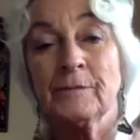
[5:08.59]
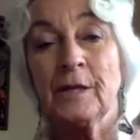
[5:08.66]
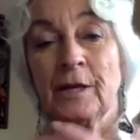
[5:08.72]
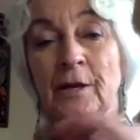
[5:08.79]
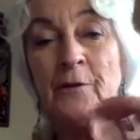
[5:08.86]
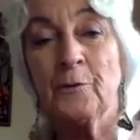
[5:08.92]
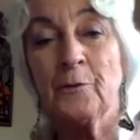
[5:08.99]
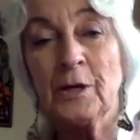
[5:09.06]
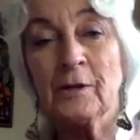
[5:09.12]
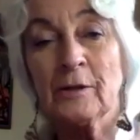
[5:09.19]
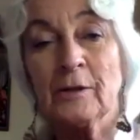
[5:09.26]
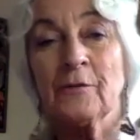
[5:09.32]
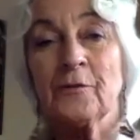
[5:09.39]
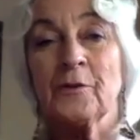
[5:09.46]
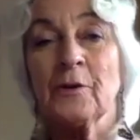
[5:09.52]
And if we
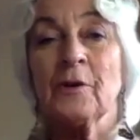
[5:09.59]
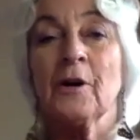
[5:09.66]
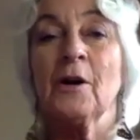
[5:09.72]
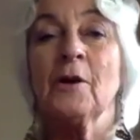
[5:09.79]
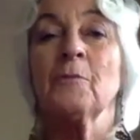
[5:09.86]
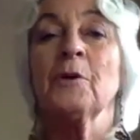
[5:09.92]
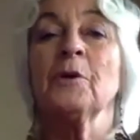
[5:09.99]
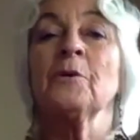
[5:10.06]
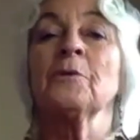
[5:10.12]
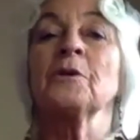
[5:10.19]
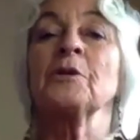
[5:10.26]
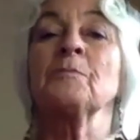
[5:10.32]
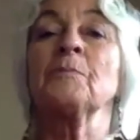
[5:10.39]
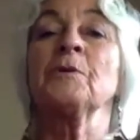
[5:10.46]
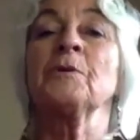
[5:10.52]
can lift our arm, we don't
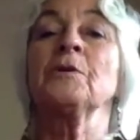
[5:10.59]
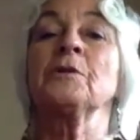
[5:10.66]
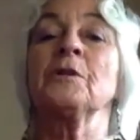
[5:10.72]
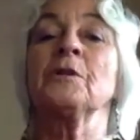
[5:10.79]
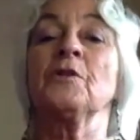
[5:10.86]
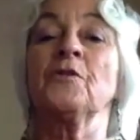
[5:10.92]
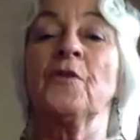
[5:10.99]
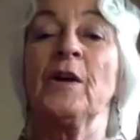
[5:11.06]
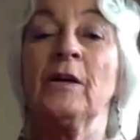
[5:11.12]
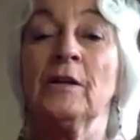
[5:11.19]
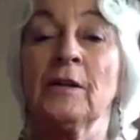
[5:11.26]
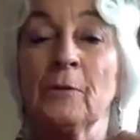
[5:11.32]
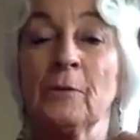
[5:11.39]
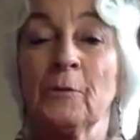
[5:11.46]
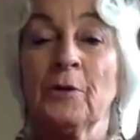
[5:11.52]
experience that it's
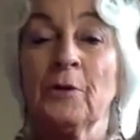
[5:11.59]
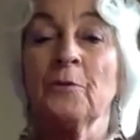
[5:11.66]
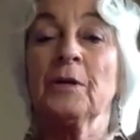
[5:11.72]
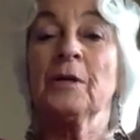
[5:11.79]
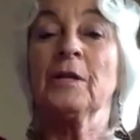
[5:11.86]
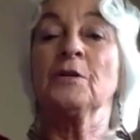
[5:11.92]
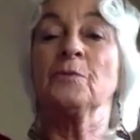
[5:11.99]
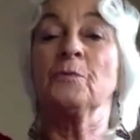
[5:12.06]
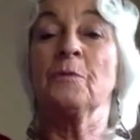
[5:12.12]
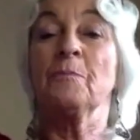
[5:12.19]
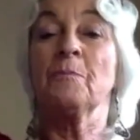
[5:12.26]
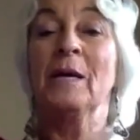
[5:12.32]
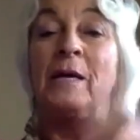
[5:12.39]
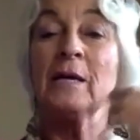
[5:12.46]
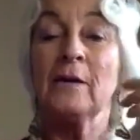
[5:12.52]
failing. We don't realize we're
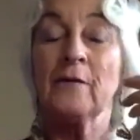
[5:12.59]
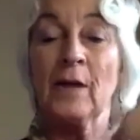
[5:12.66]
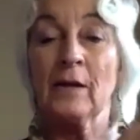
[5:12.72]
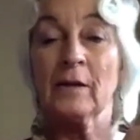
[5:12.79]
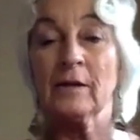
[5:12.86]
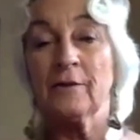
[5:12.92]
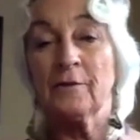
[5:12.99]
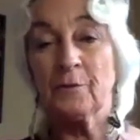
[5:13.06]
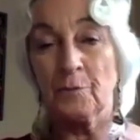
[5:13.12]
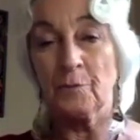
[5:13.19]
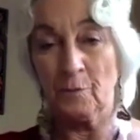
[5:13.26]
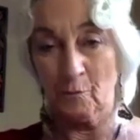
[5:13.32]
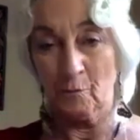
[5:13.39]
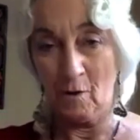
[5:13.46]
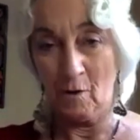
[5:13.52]
making that lift with
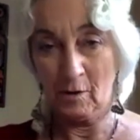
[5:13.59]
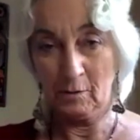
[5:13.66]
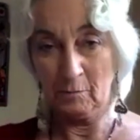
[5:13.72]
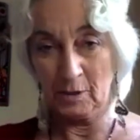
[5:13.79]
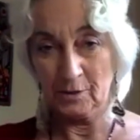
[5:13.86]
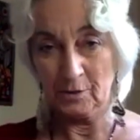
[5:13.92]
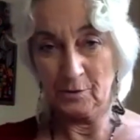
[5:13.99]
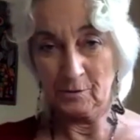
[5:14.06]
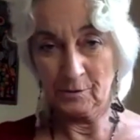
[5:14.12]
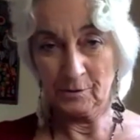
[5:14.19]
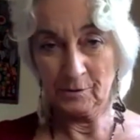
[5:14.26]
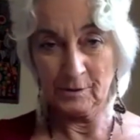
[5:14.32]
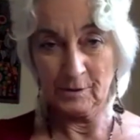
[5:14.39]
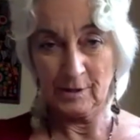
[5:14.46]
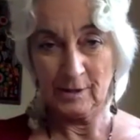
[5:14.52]
the wrong
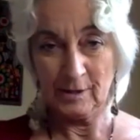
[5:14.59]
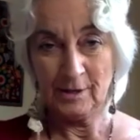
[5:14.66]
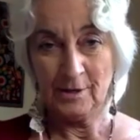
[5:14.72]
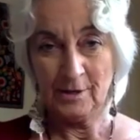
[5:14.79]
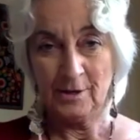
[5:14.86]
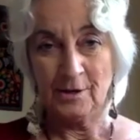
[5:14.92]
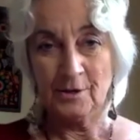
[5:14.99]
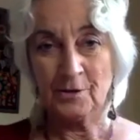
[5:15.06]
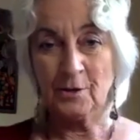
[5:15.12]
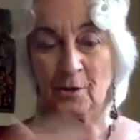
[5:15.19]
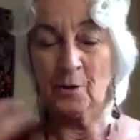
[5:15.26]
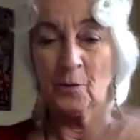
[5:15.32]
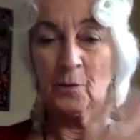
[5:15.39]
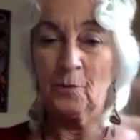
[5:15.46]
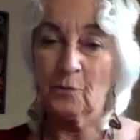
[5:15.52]
muscles.
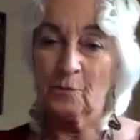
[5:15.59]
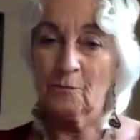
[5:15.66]
So right.